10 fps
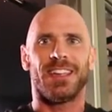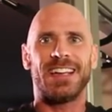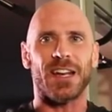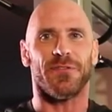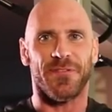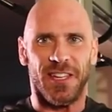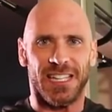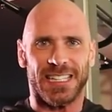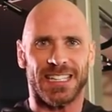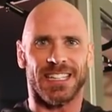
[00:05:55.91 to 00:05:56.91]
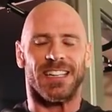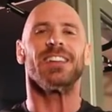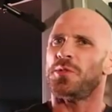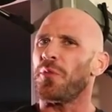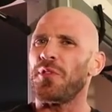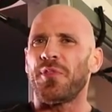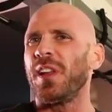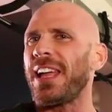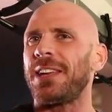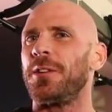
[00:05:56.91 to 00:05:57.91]
You gotta feel it. So if you
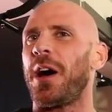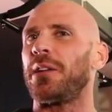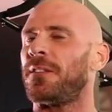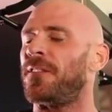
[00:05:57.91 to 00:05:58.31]
feel like you're not